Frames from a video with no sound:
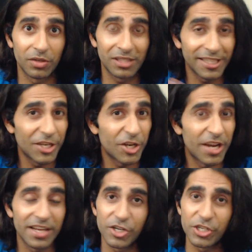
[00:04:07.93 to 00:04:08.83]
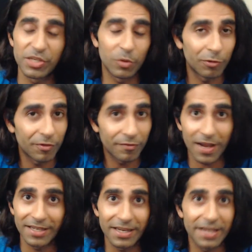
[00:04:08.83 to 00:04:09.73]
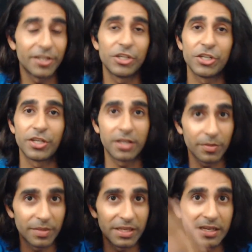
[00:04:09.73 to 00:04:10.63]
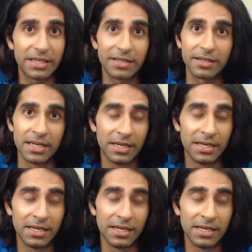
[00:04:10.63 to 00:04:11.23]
cleaner energy, more refined energy to come in and